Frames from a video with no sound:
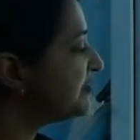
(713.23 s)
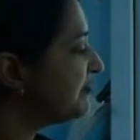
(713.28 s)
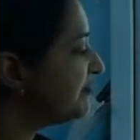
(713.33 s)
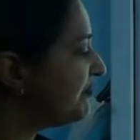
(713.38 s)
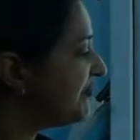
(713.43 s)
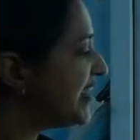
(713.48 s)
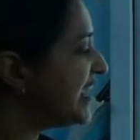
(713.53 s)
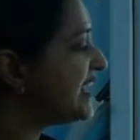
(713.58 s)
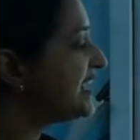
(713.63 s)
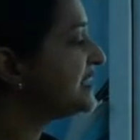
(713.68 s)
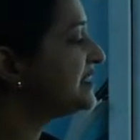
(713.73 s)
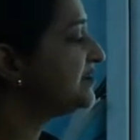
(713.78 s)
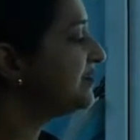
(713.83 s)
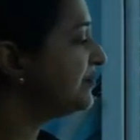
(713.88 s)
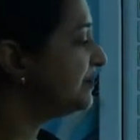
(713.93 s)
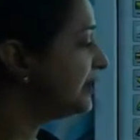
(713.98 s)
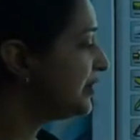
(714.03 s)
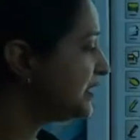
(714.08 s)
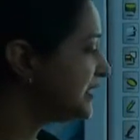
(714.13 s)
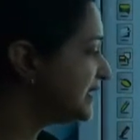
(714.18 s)
felt
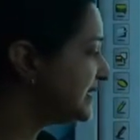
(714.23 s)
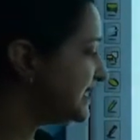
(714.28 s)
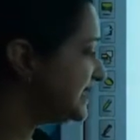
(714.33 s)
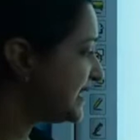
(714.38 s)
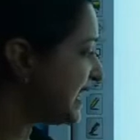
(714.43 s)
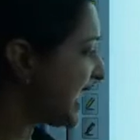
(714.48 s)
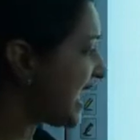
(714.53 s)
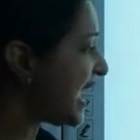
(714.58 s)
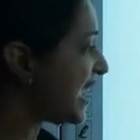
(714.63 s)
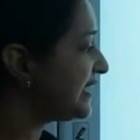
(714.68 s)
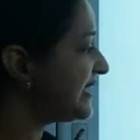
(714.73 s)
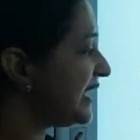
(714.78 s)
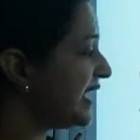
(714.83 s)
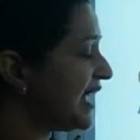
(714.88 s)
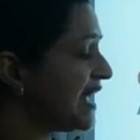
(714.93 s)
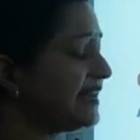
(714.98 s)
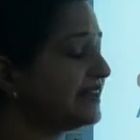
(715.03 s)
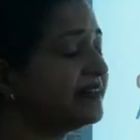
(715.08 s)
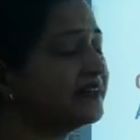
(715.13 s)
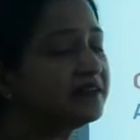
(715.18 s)
sad
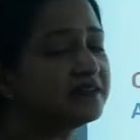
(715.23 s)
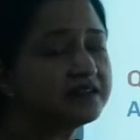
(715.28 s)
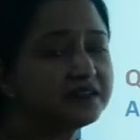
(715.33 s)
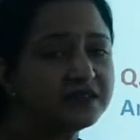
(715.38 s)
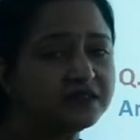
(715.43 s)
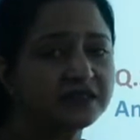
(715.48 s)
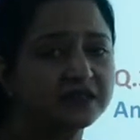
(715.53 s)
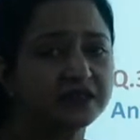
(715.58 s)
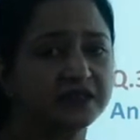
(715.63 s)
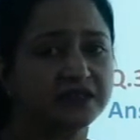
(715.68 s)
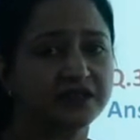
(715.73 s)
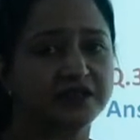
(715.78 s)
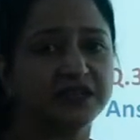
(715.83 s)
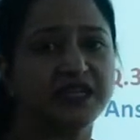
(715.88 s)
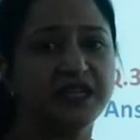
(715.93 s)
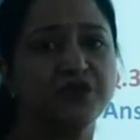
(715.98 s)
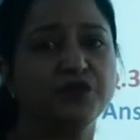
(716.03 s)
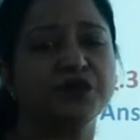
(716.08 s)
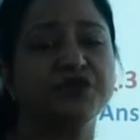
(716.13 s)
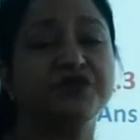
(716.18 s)
and uncertain.
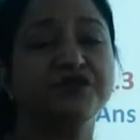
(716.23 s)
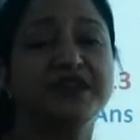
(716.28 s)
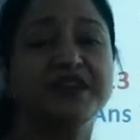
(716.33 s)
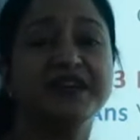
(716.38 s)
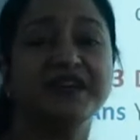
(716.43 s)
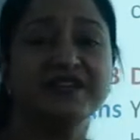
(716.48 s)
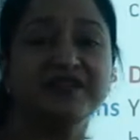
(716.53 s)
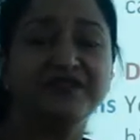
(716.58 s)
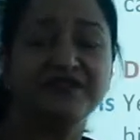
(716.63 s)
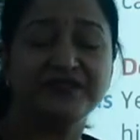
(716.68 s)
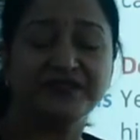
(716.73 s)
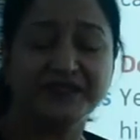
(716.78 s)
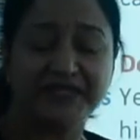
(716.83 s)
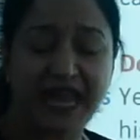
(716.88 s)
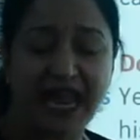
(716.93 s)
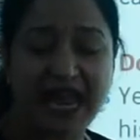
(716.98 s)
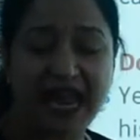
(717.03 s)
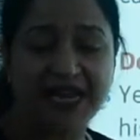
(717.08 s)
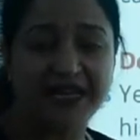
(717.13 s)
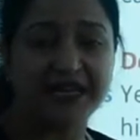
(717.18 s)
He was very
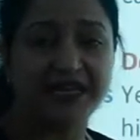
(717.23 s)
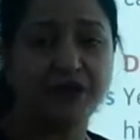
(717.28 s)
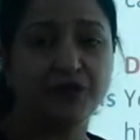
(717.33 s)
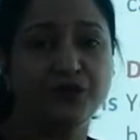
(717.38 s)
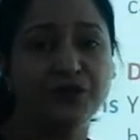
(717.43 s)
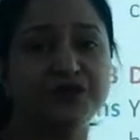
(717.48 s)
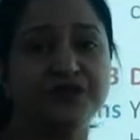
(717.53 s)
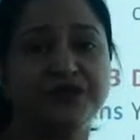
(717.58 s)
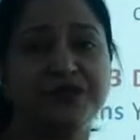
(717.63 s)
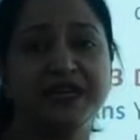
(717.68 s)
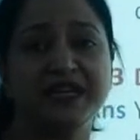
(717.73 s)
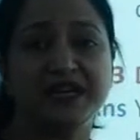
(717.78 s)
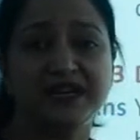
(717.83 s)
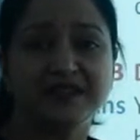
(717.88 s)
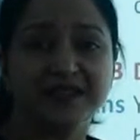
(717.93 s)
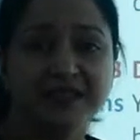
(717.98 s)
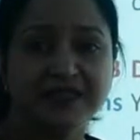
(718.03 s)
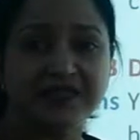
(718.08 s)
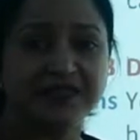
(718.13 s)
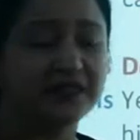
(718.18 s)
sad. He was very
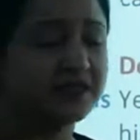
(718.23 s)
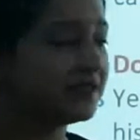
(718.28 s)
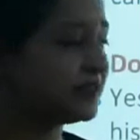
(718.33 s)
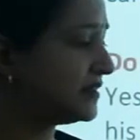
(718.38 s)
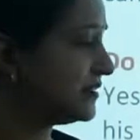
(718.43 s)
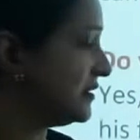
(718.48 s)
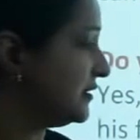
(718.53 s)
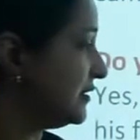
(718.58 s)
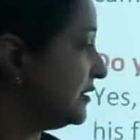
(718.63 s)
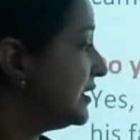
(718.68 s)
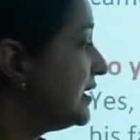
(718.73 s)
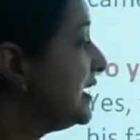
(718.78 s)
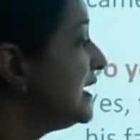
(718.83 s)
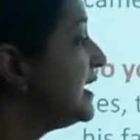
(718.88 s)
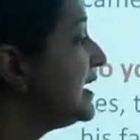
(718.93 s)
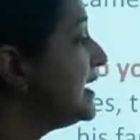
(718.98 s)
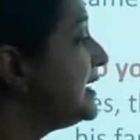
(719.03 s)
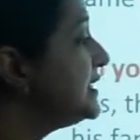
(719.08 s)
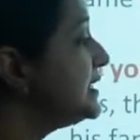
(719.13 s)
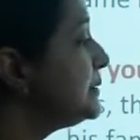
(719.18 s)
uncertain.
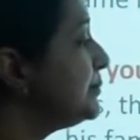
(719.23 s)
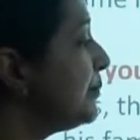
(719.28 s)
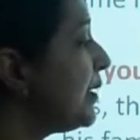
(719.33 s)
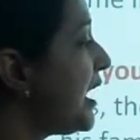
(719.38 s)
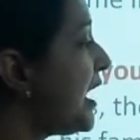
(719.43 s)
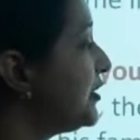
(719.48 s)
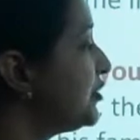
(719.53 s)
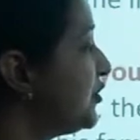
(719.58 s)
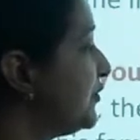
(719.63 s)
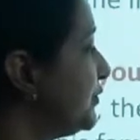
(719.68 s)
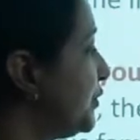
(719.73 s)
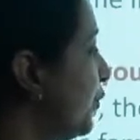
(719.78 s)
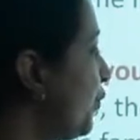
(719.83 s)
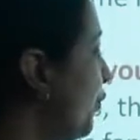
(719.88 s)
His part of the